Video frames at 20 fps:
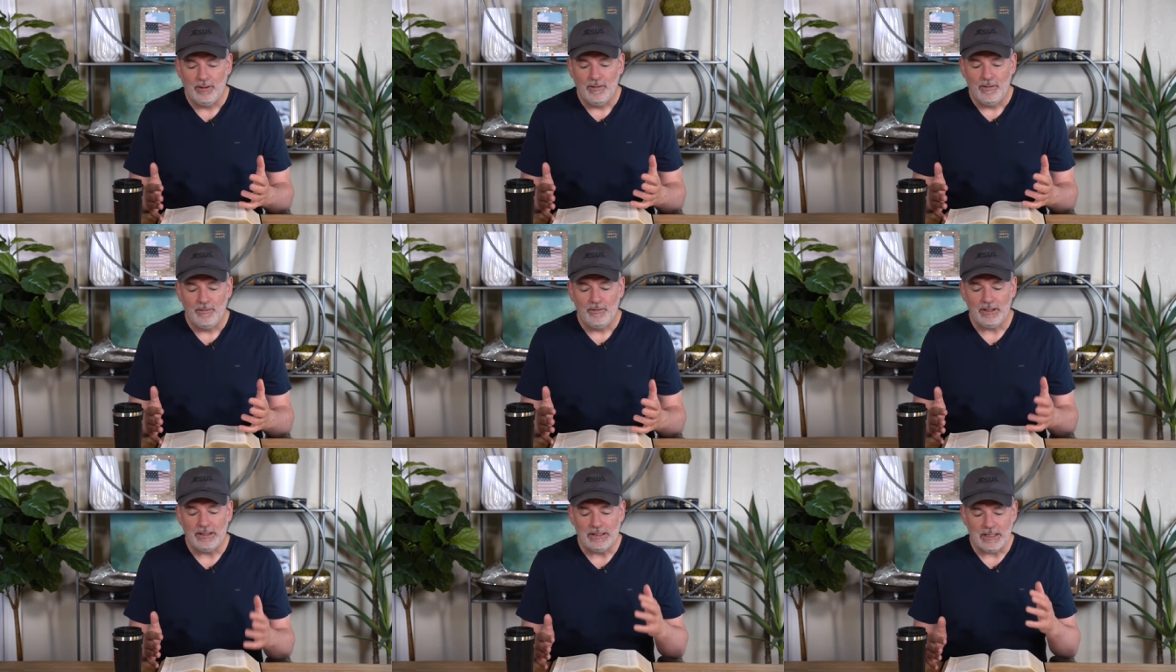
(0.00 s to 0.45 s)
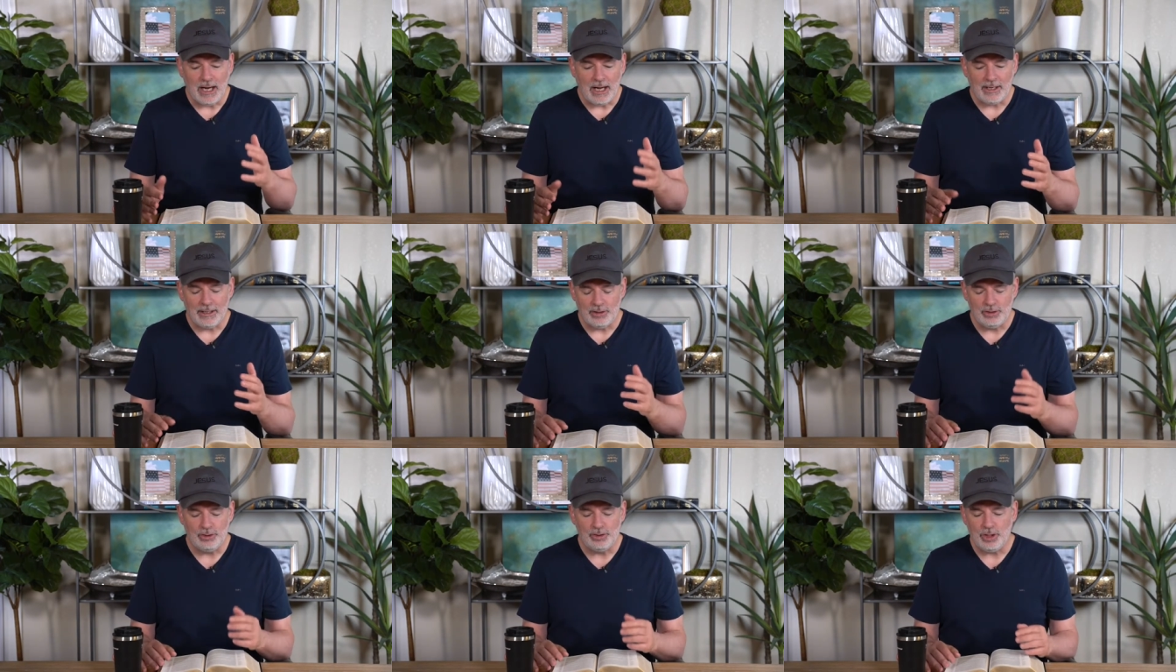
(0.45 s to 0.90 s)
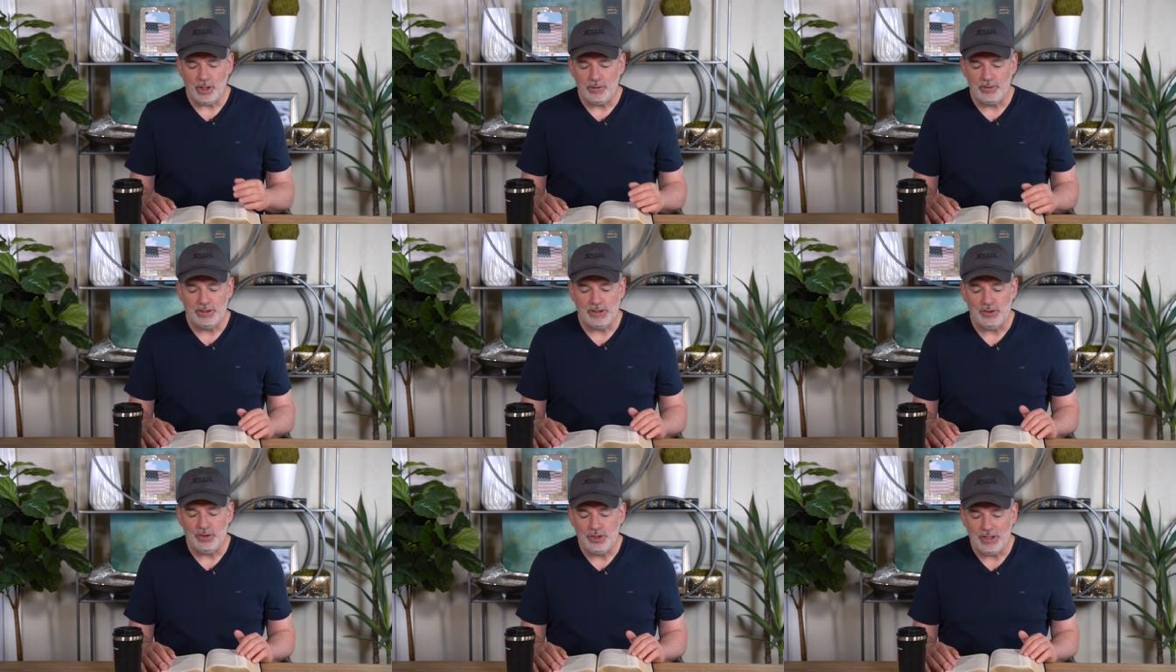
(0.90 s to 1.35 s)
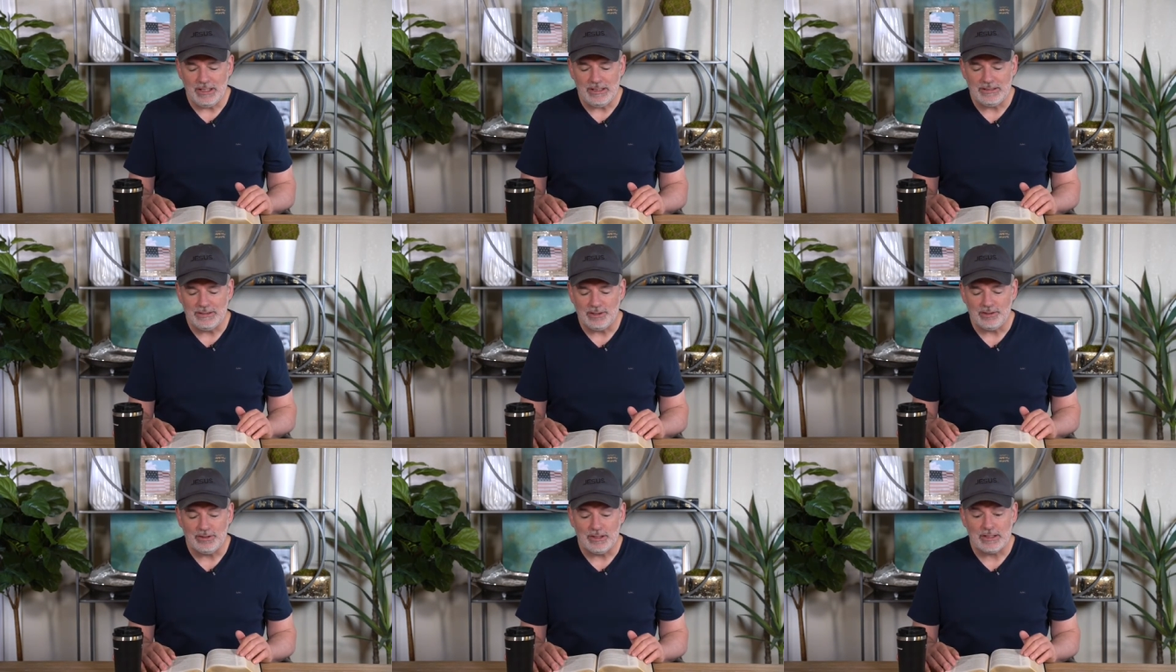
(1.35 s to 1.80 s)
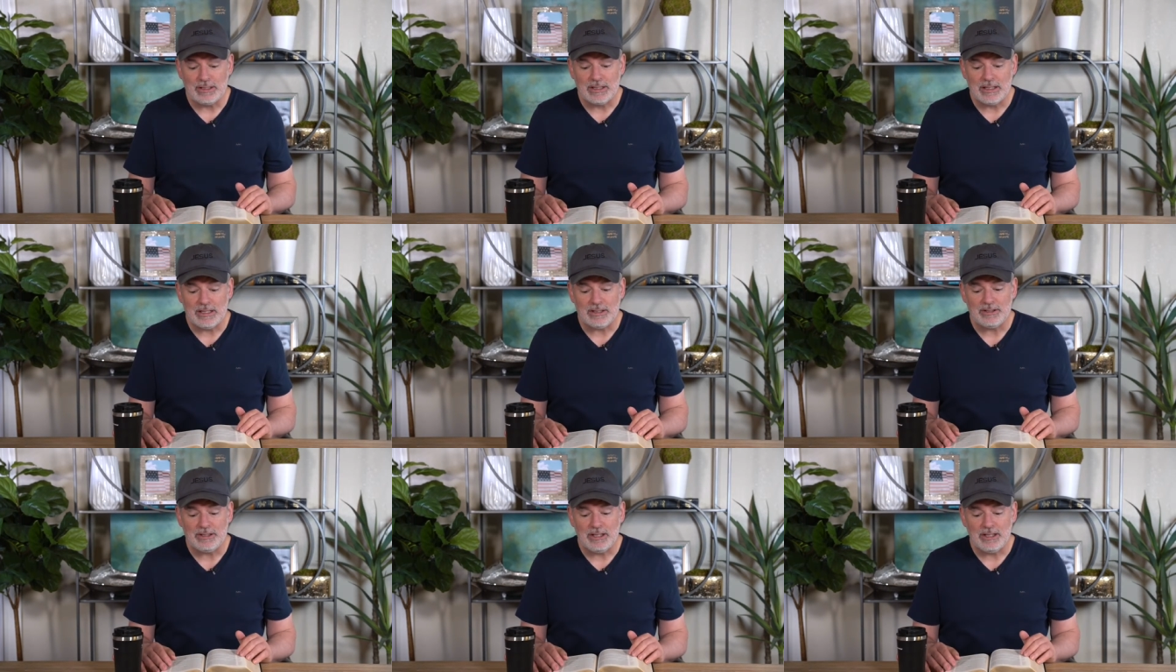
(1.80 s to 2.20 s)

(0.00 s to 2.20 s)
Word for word: that God has chosen Jesus is this